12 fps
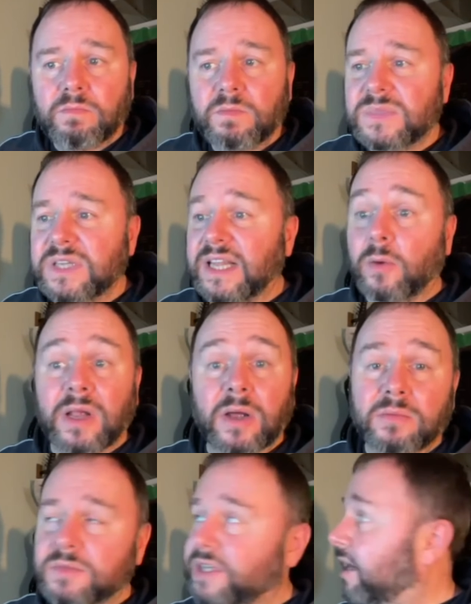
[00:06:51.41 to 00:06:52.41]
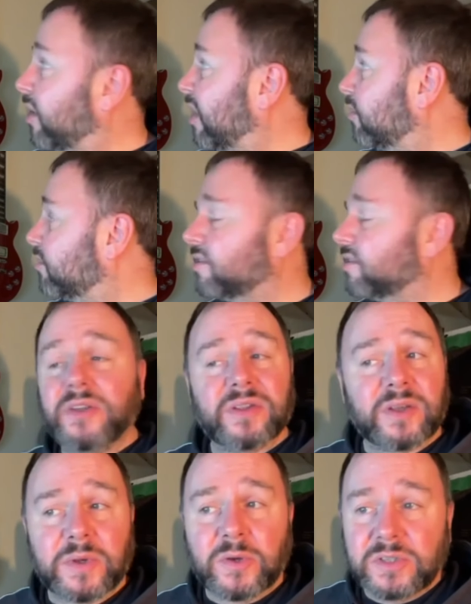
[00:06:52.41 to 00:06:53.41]
Say it out loud. Say it out loud. Do you think
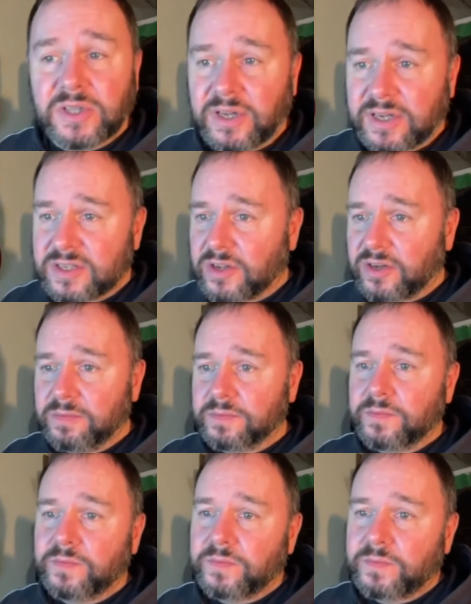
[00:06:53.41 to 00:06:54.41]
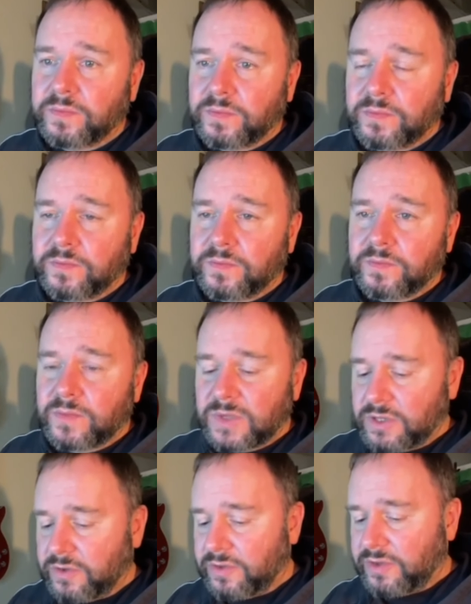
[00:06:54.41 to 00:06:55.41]
we go into the next column?
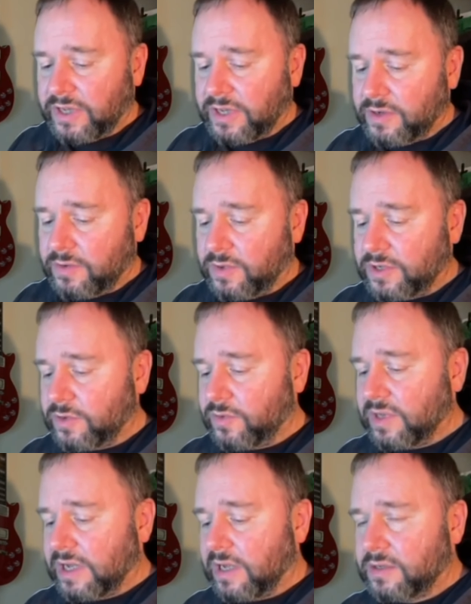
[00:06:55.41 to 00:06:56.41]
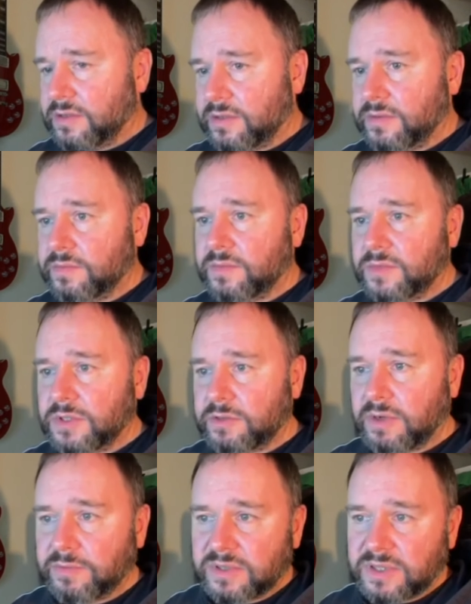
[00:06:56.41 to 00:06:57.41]
Do you think we do that to
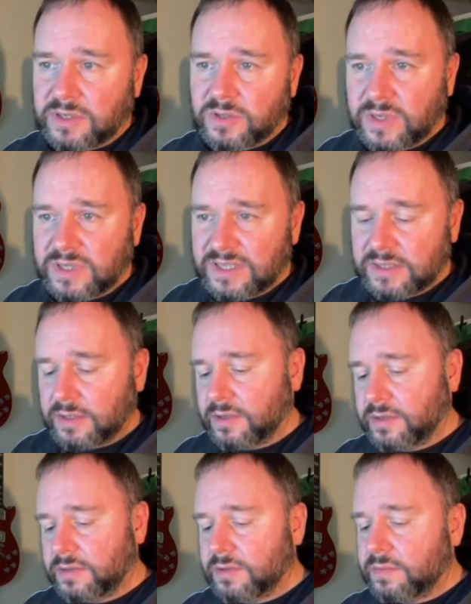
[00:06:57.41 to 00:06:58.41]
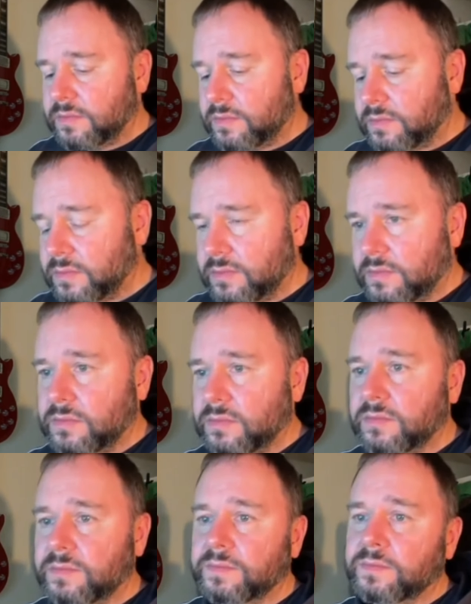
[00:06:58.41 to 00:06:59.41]
represent 26?
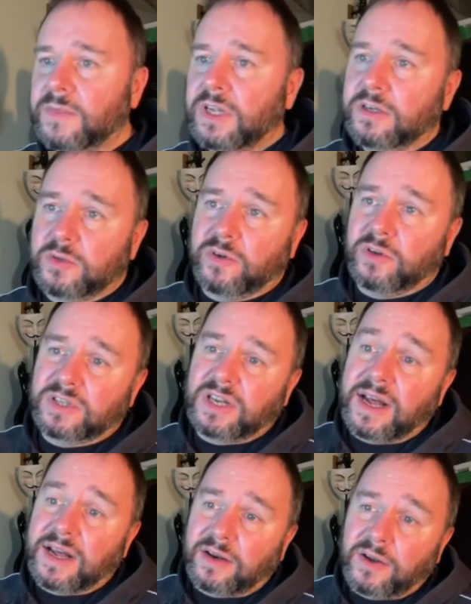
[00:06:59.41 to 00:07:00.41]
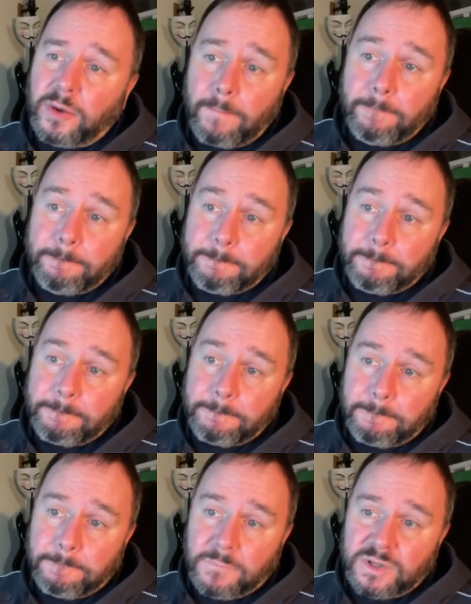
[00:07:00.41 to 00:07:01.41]
Because we've got to 9, yeah?
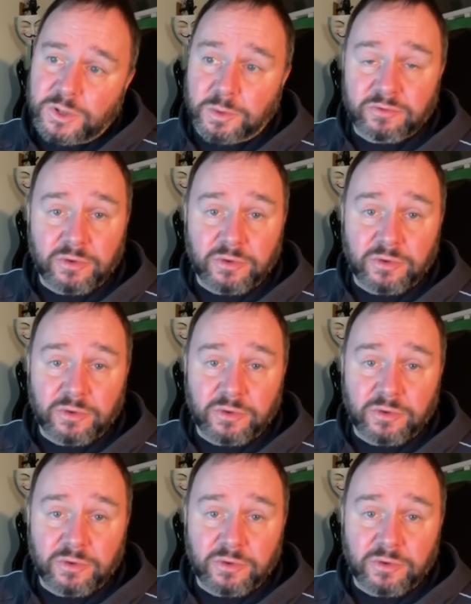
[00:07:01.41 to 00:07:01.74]
So we've run